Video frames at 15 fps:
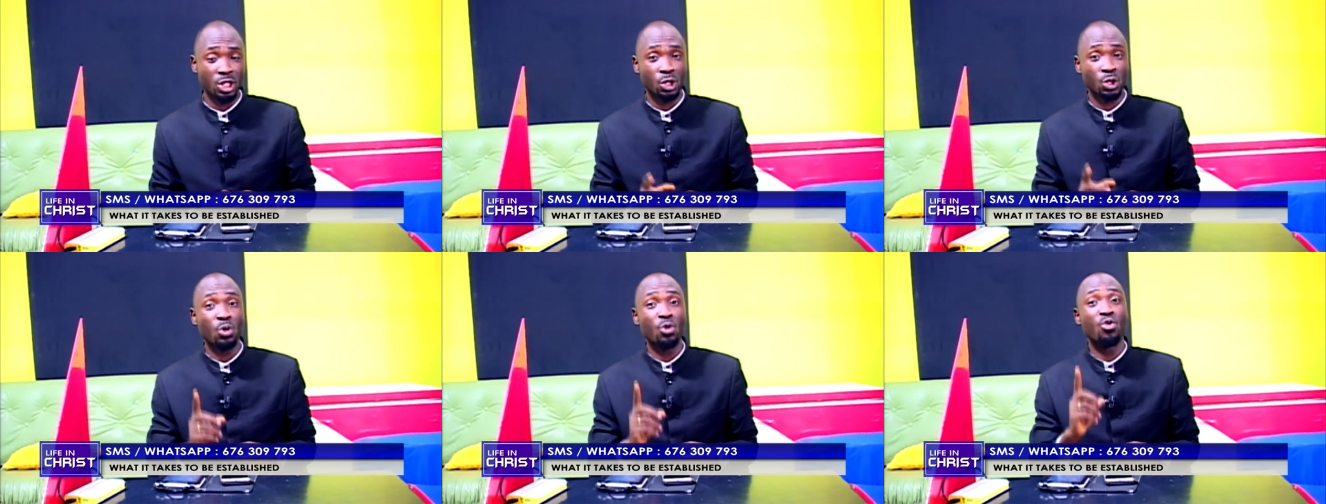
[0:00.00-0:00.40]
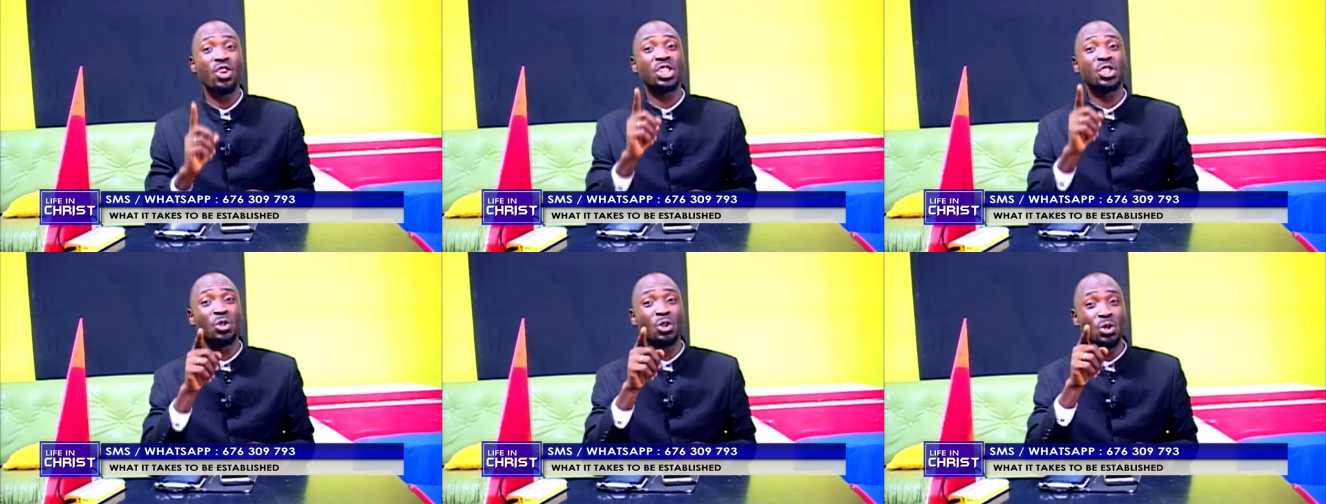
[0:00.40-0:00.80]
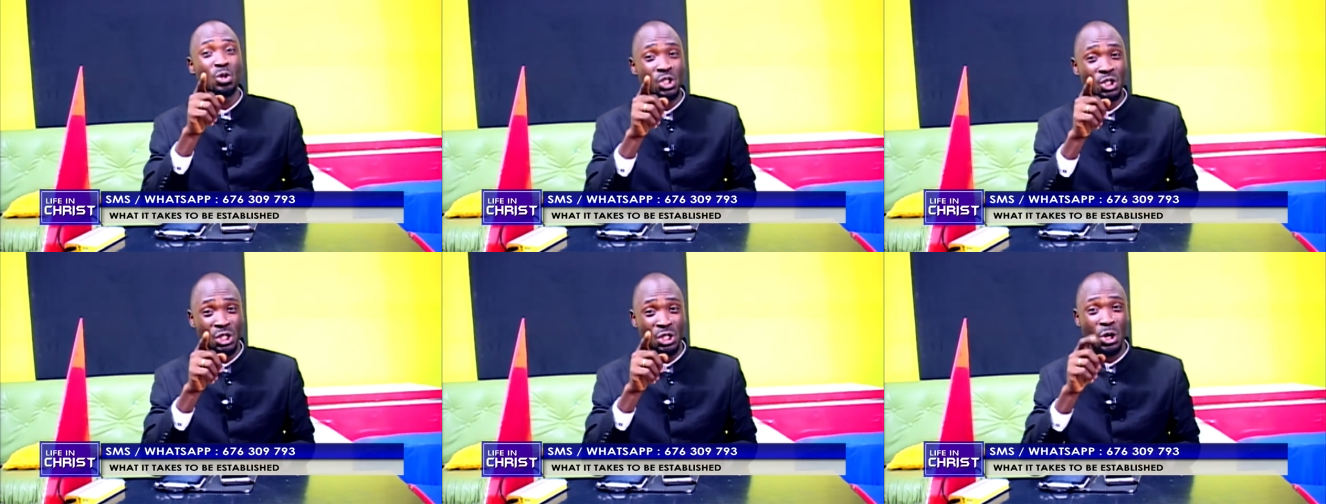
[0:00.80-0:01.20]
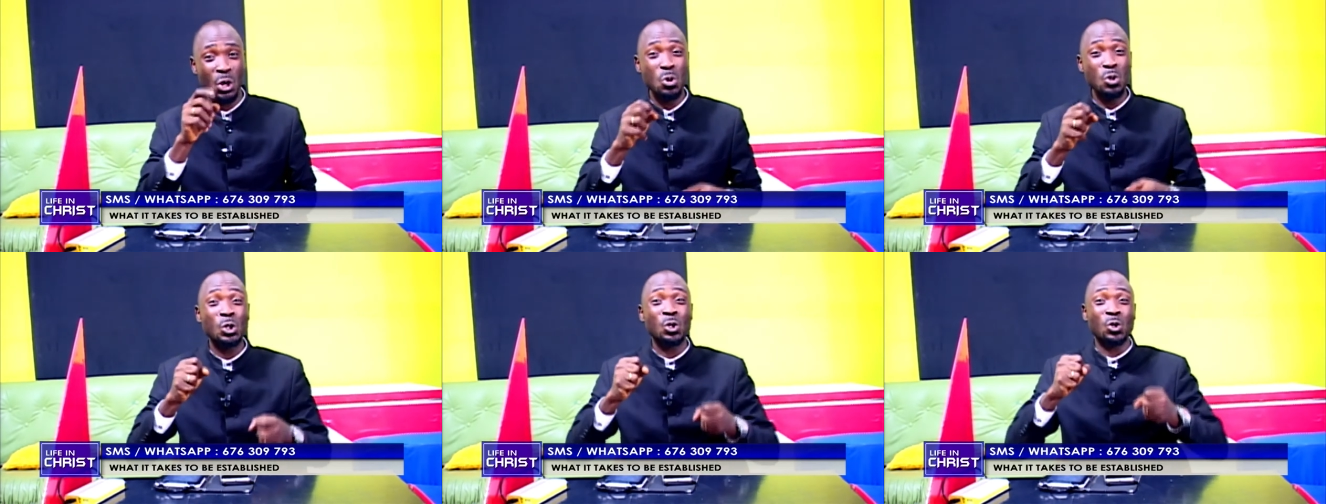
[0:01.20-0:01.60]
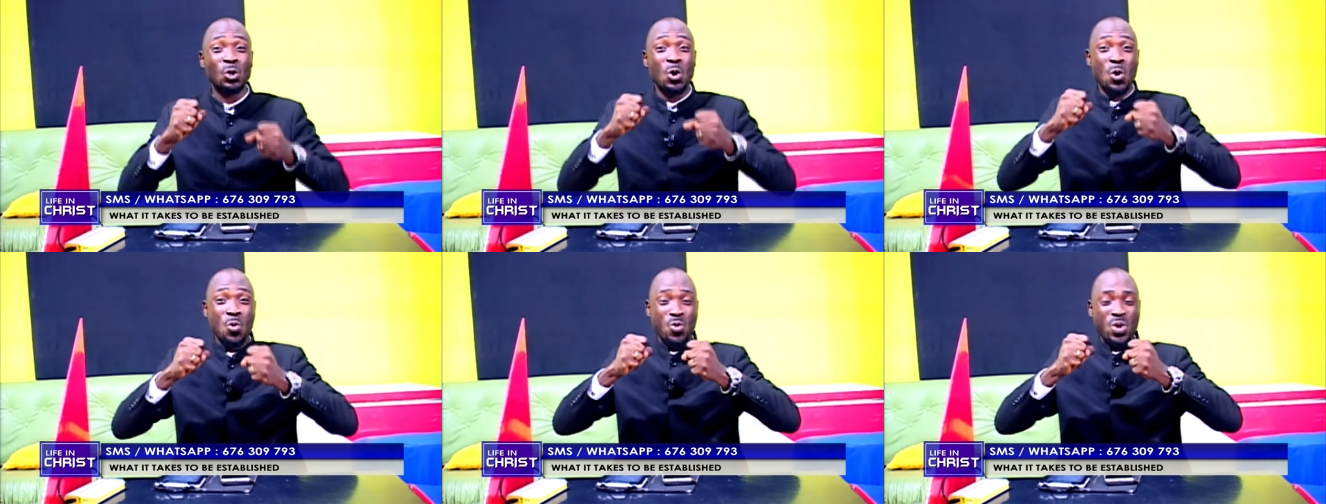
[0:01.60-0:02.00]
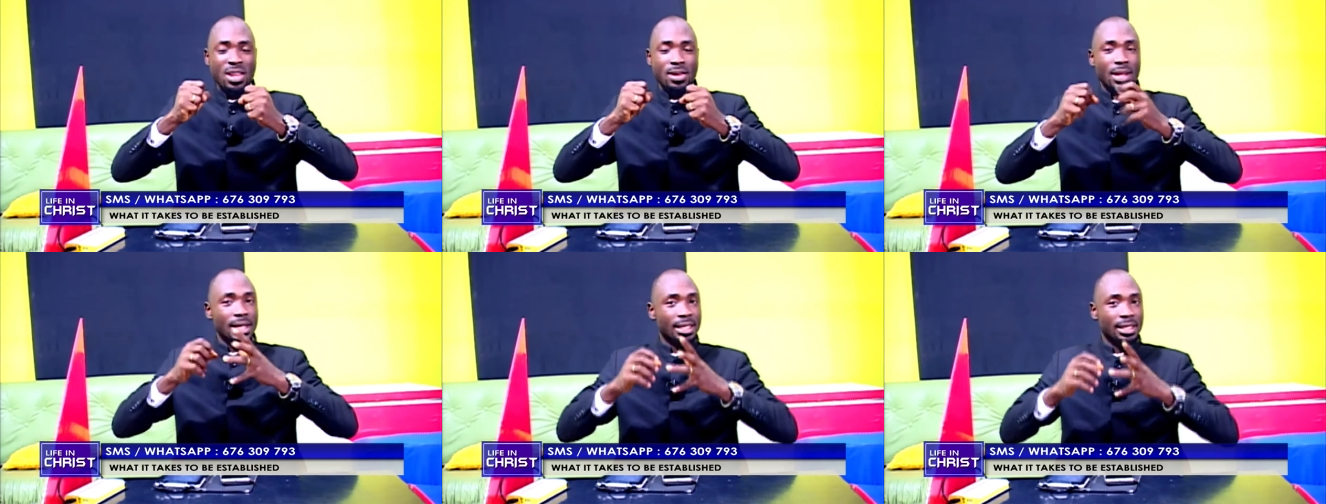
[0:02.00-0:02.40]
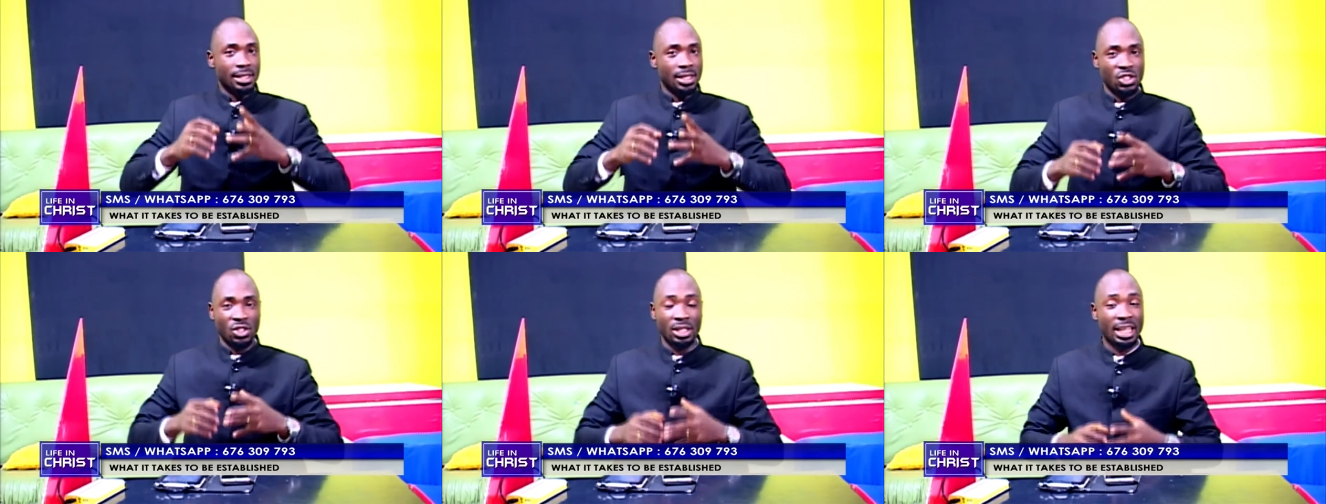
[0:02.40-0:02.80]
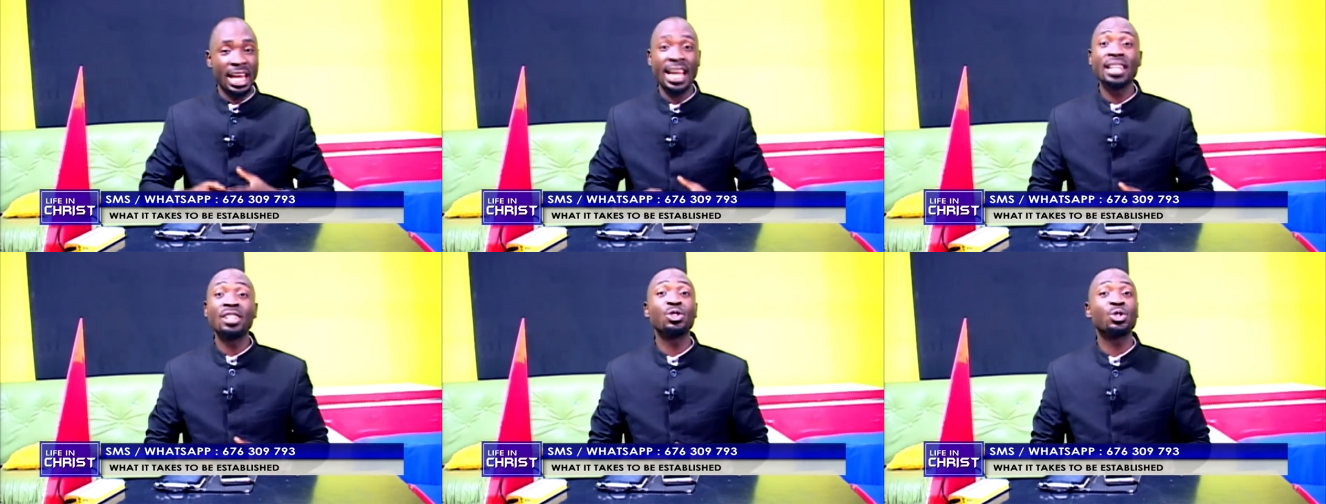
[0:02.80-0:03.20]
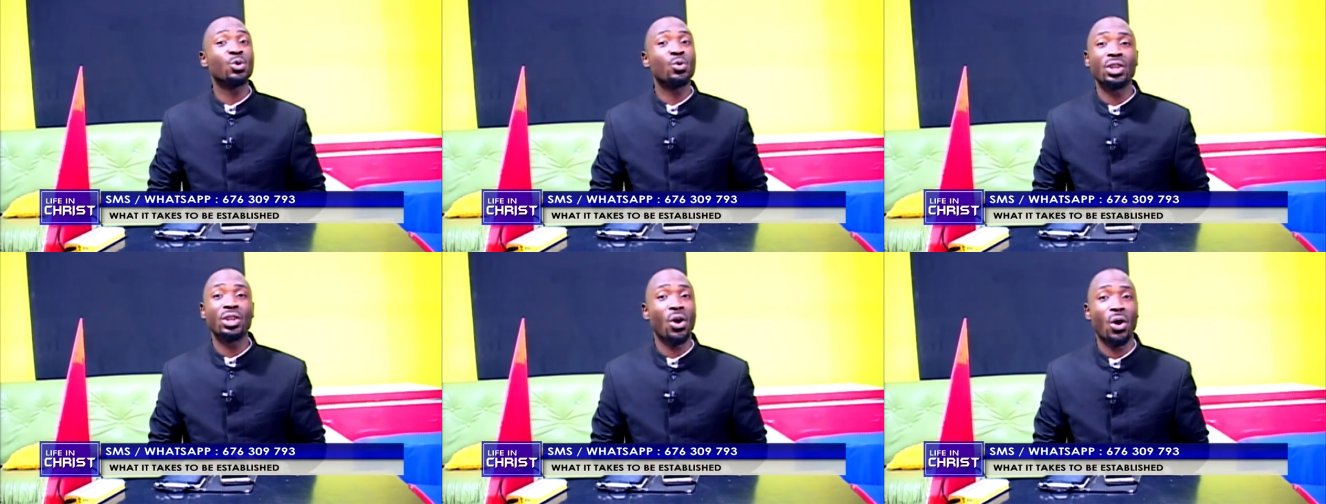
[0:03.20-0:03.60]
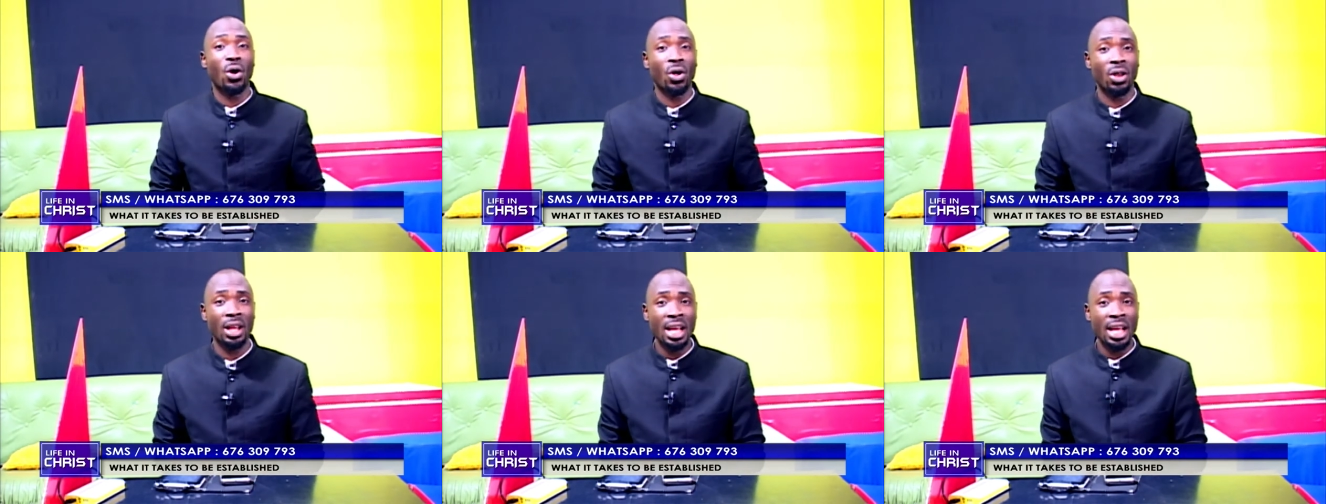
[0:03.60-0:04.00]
So resolution, your own strong will and decision can't do it all.